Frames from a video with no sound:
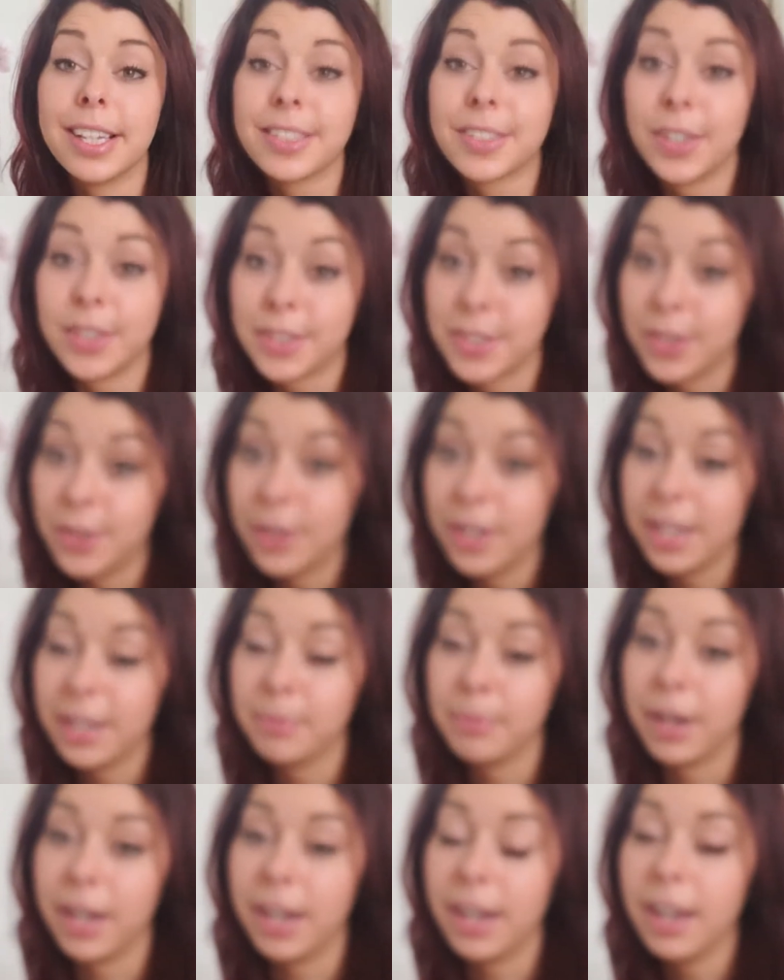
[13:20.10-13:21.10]
that's also
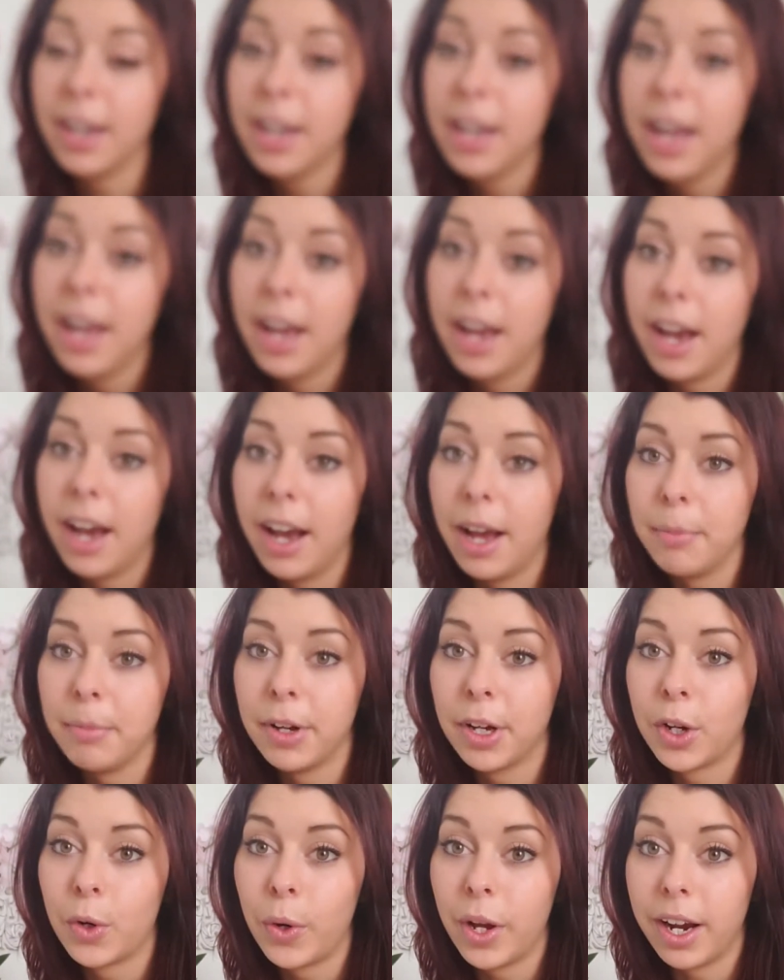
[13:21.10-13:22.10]
in my
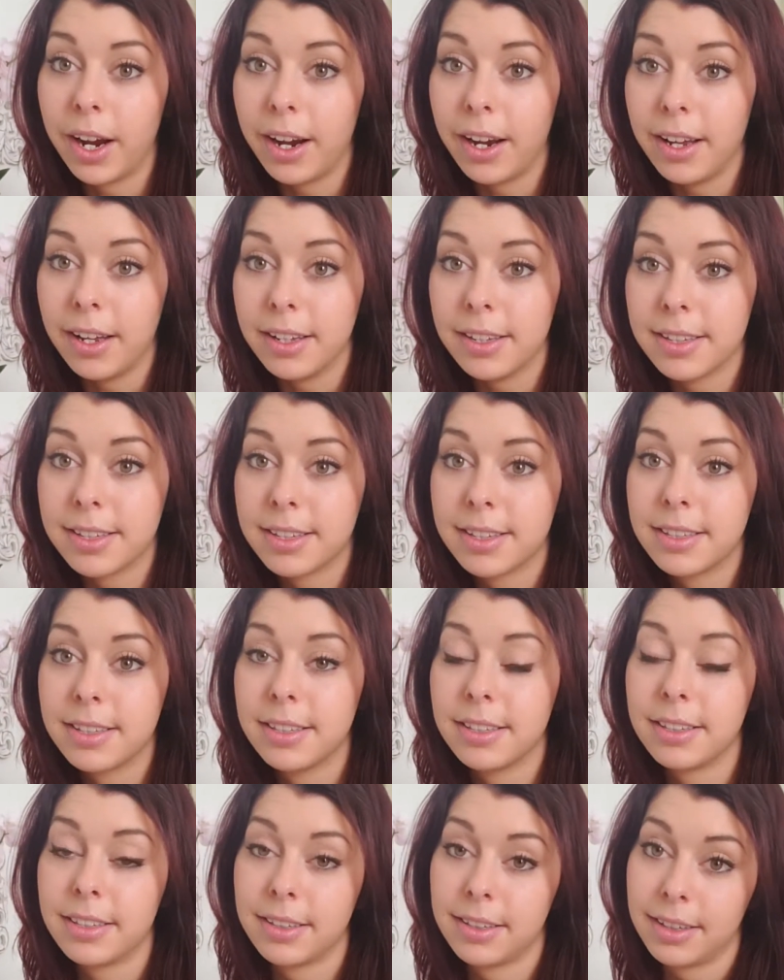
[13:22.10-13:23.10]
Aquarius
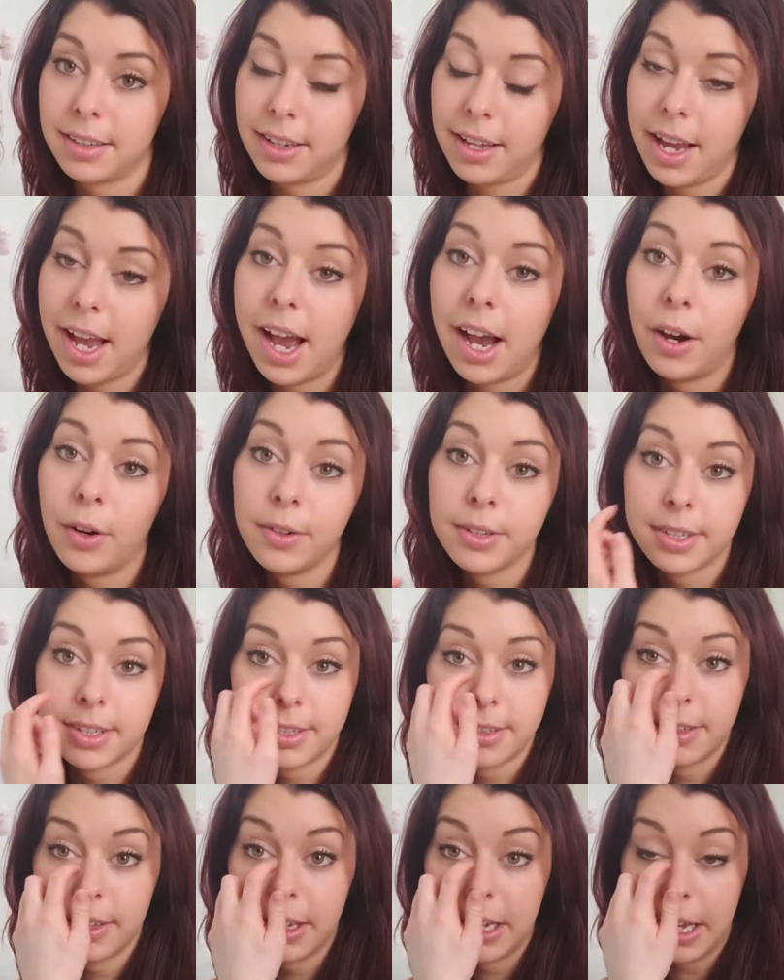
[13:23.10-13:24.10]
house,
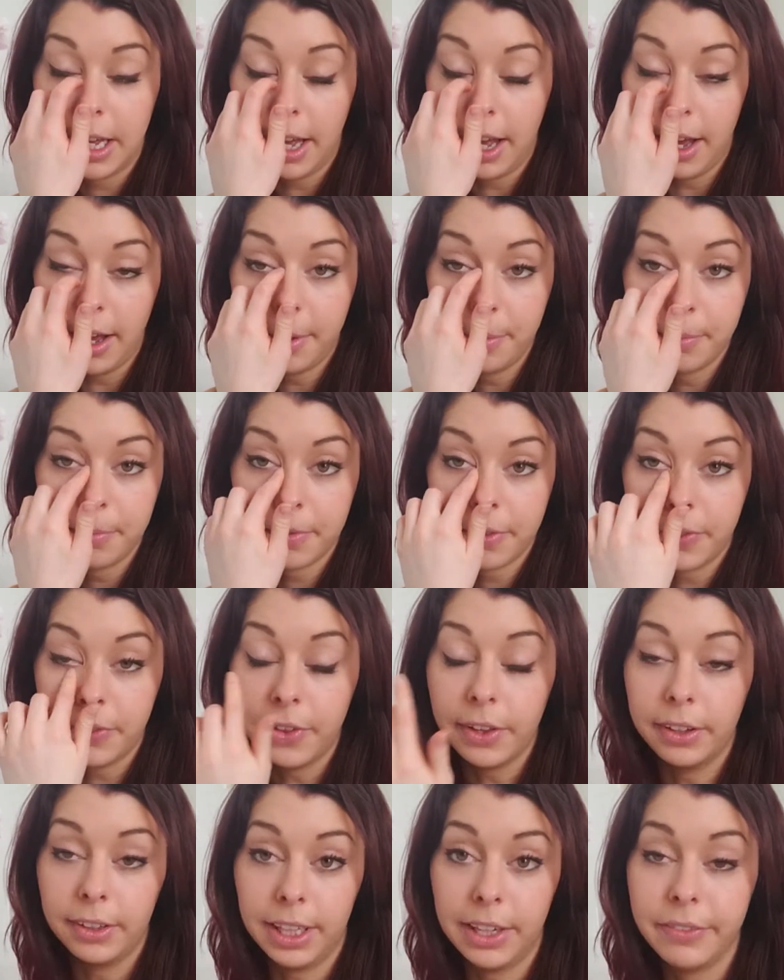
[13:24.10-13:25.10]

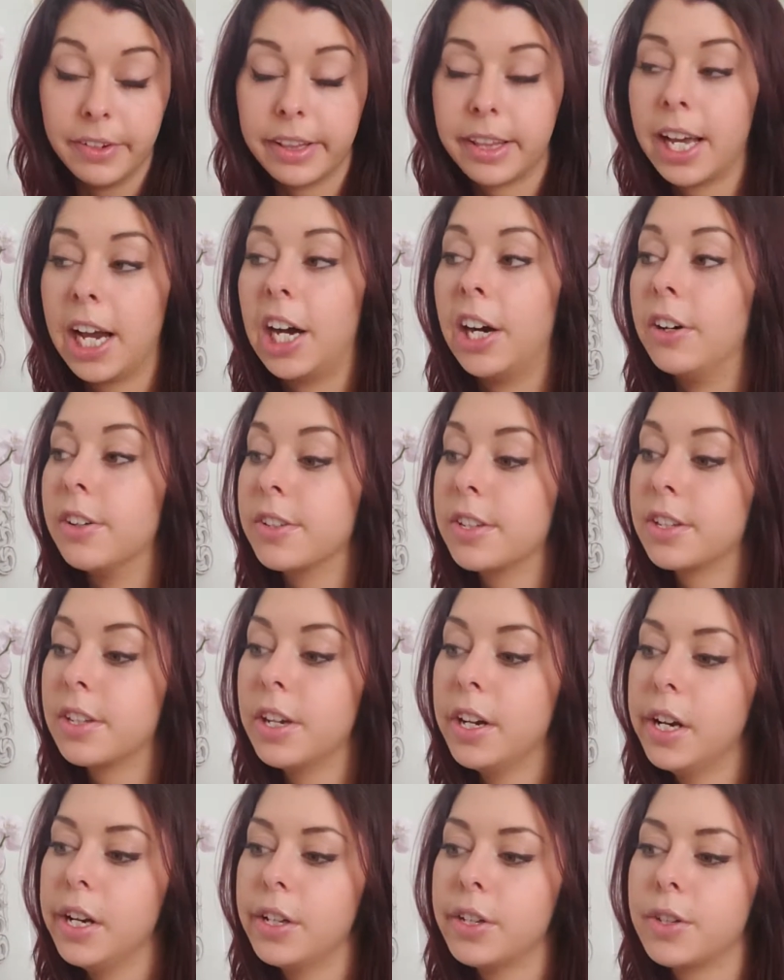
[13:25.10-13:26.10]
the 11th house.
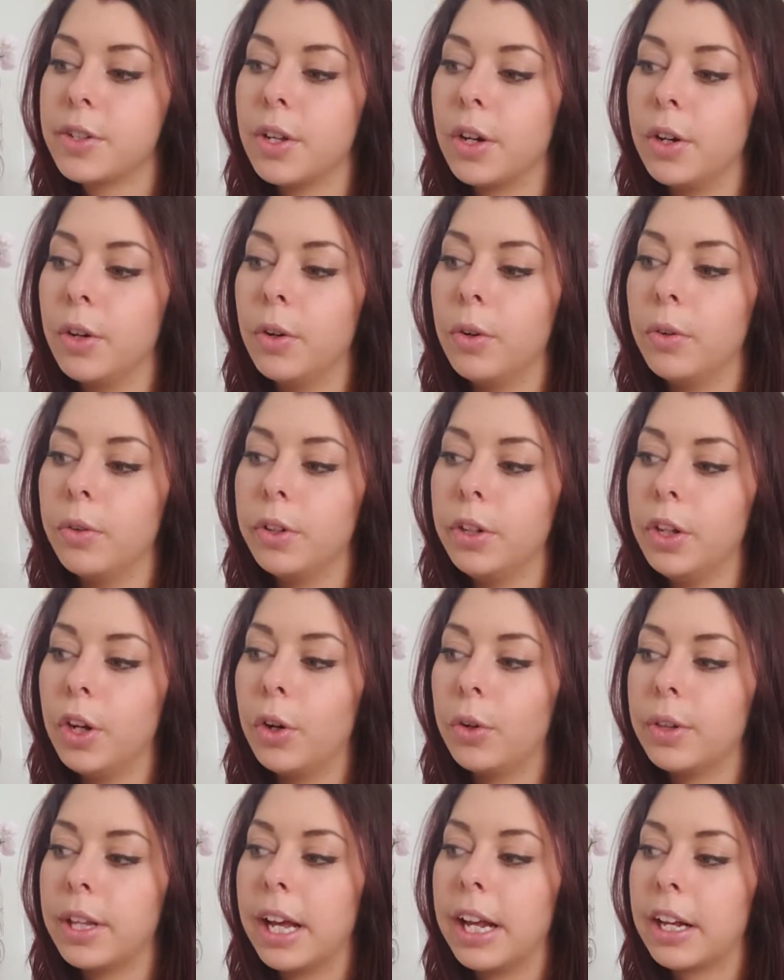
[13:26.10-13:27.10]
So, you
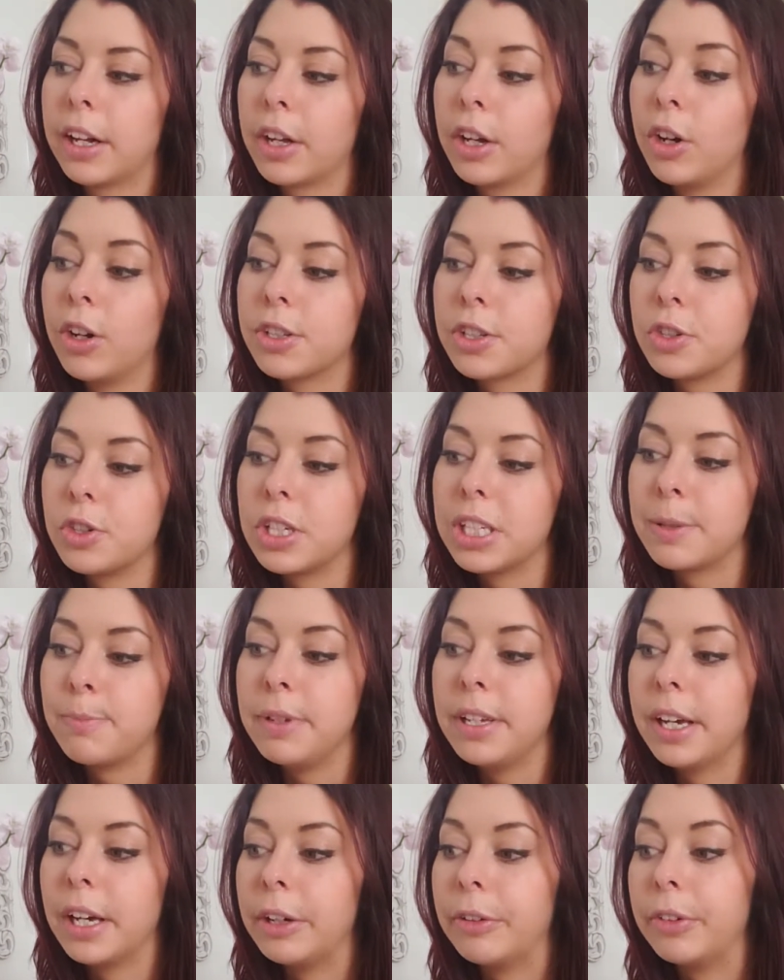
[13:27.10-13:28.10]
know, that could also just
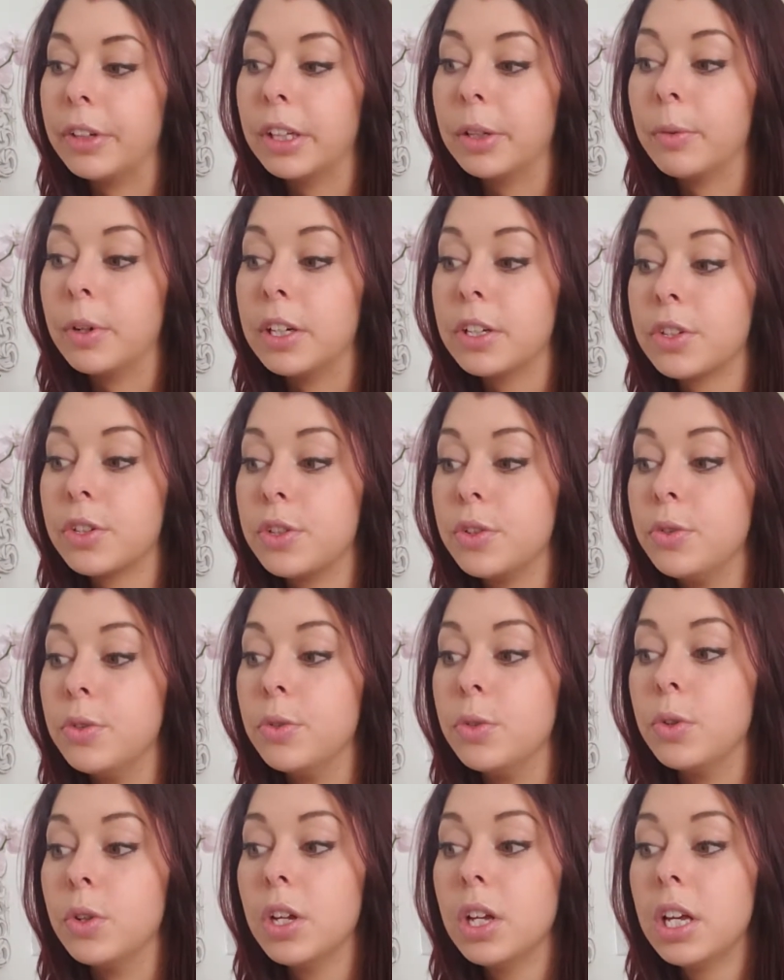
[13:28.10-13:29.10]
be, I really want
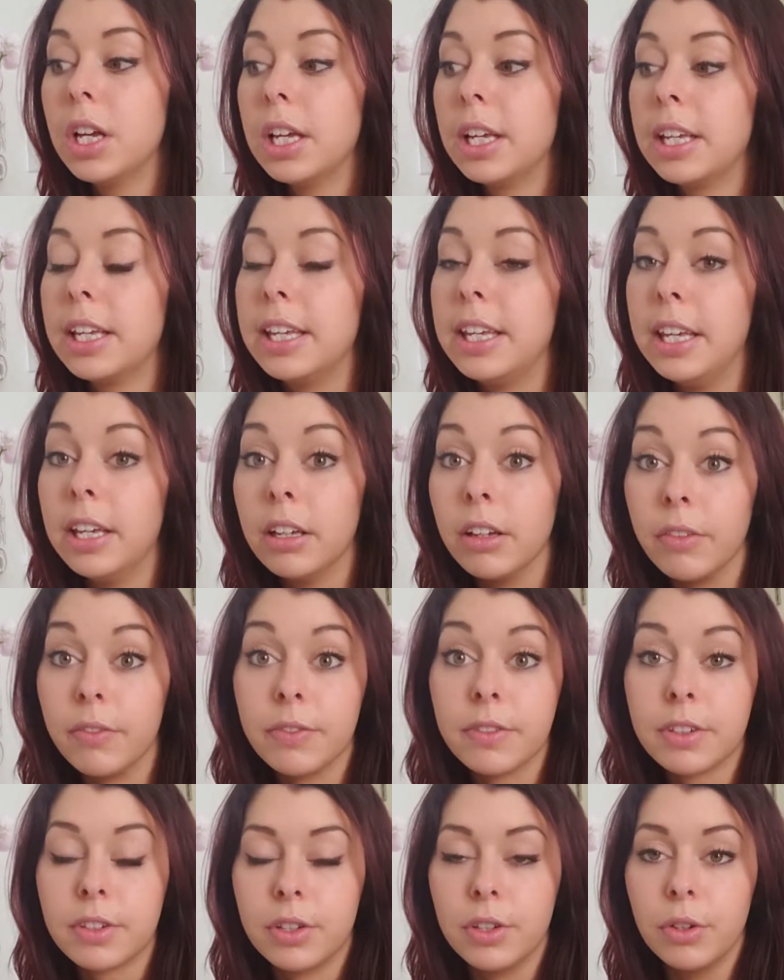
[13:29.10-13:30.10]
to give
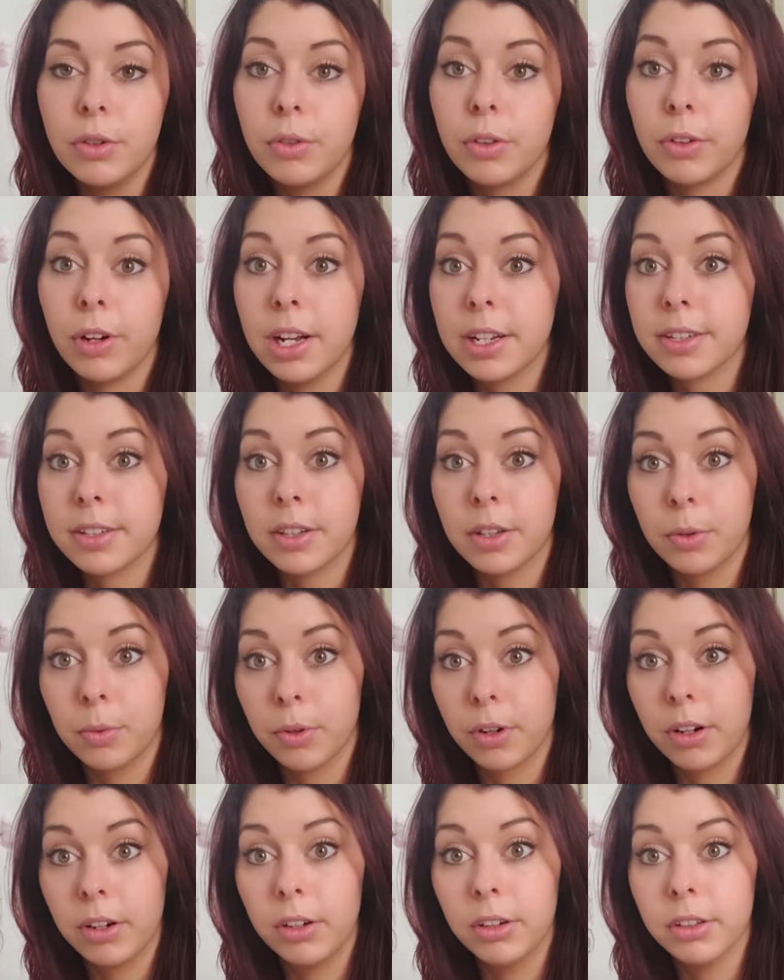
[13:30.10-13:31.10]
to the rest of the
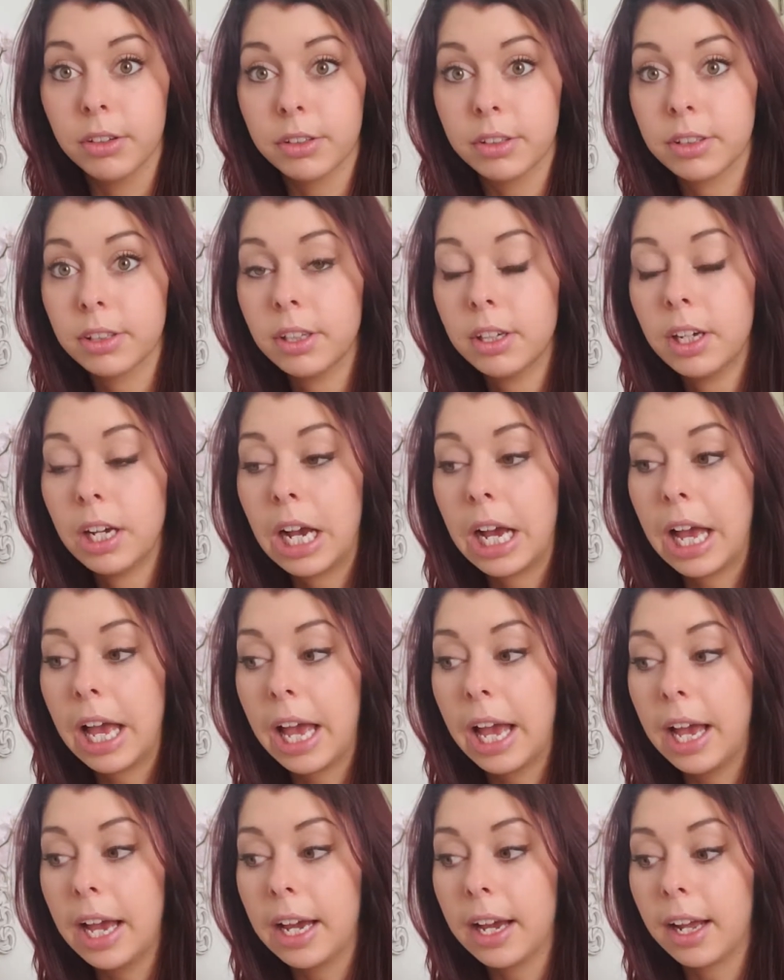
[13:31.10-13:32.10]
world,
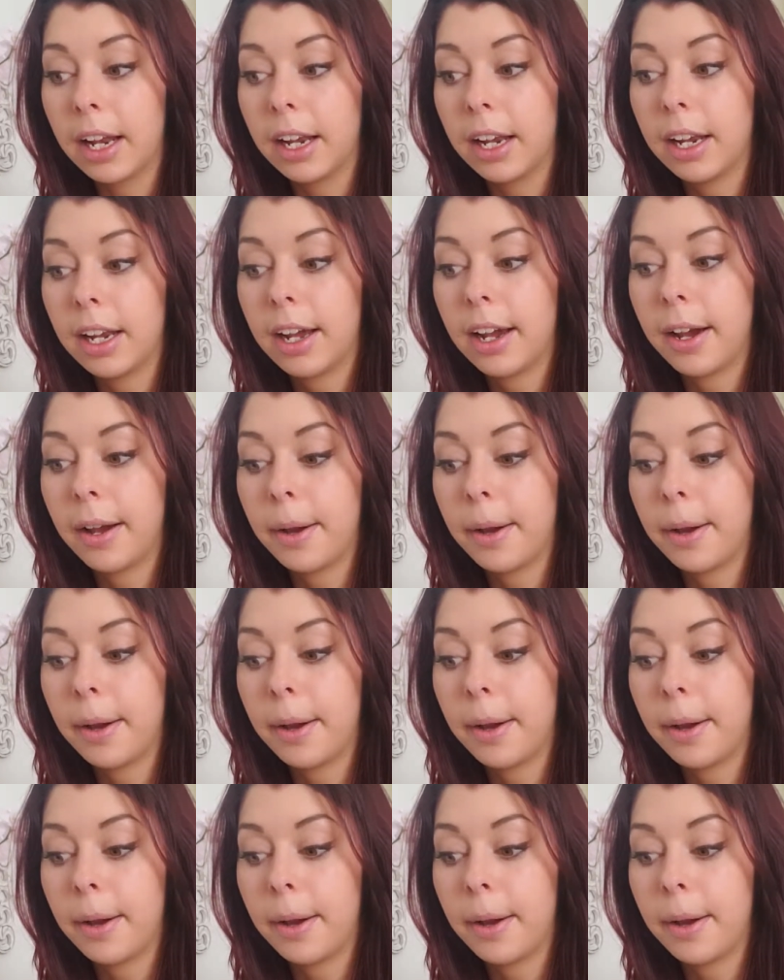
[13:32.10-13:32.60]
and